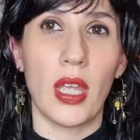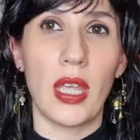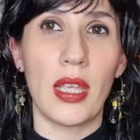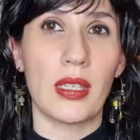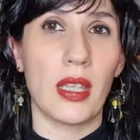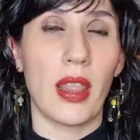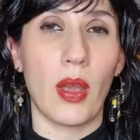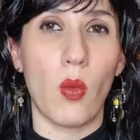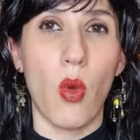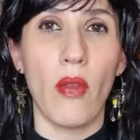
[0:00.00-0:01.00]
is
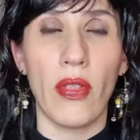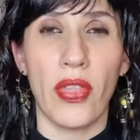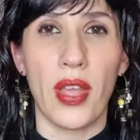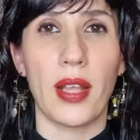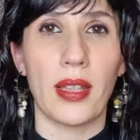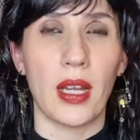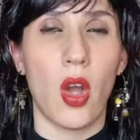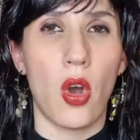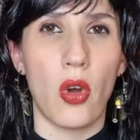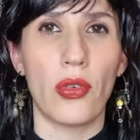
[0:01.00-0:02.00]
the one thing that
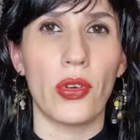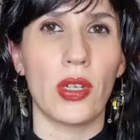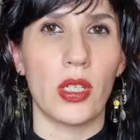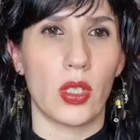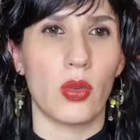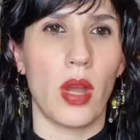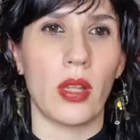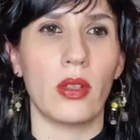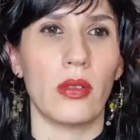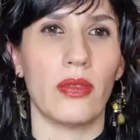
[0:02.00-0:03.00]
horror needs to
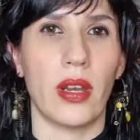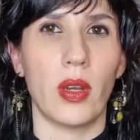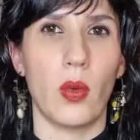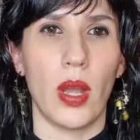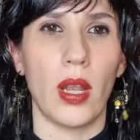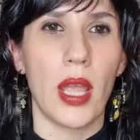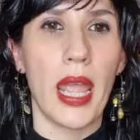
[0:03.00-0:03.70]
handle very well.